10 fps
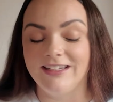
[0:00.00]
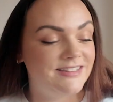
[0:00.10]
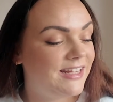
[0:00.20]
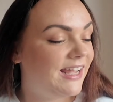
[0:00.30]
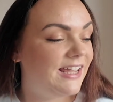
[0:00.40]
in
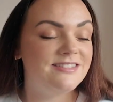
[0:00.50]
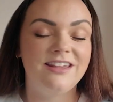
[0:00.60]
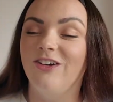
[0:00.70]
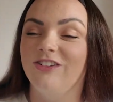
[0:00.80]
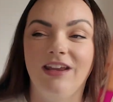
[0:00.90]
Tears,
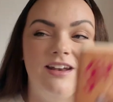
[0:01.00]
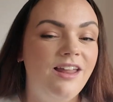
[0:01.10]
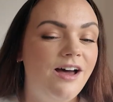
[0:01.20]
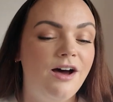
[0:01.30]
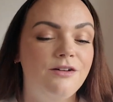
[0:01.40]
Girls in
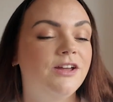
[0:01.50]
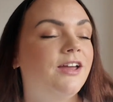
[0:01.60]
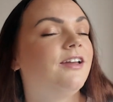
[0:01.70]
Love,